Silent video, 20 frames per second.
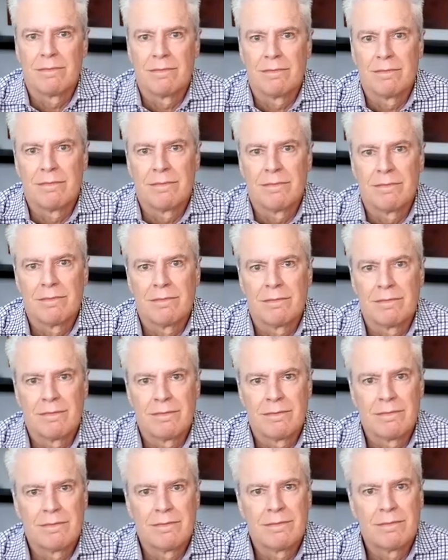
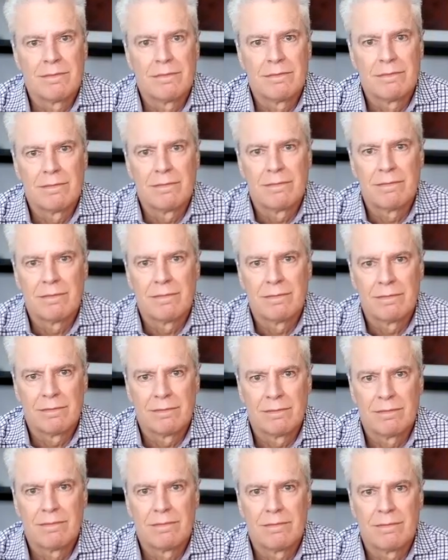
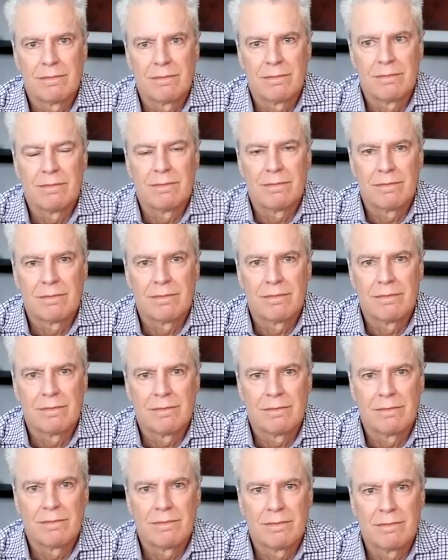
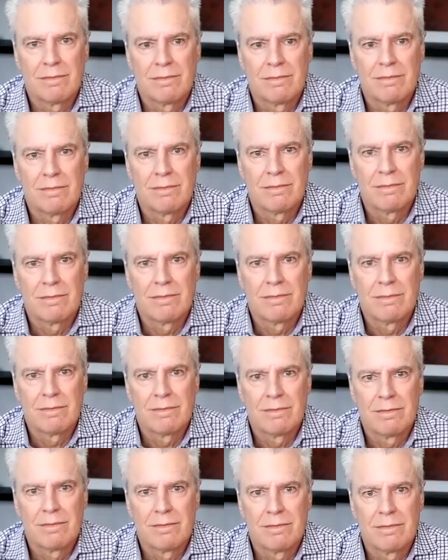
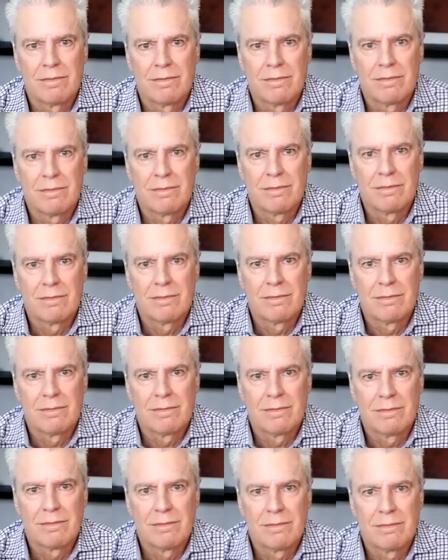
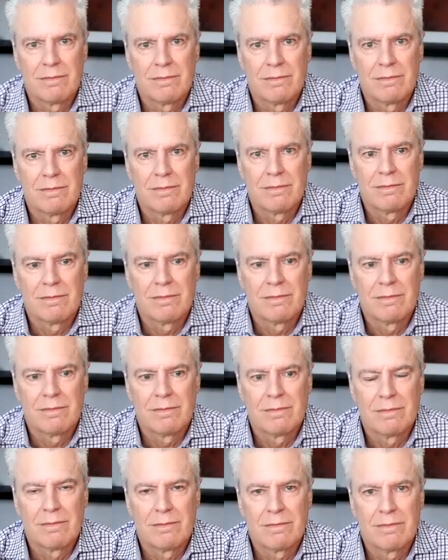
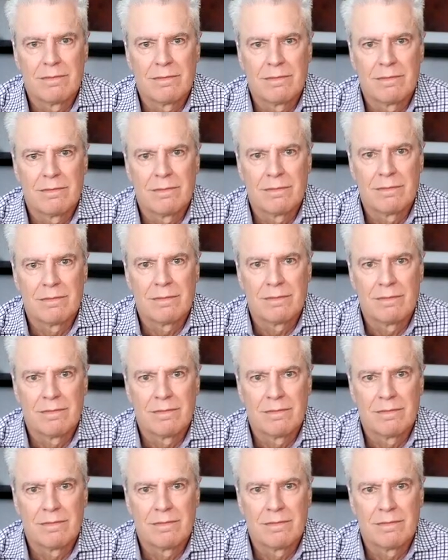This person isn't speaking.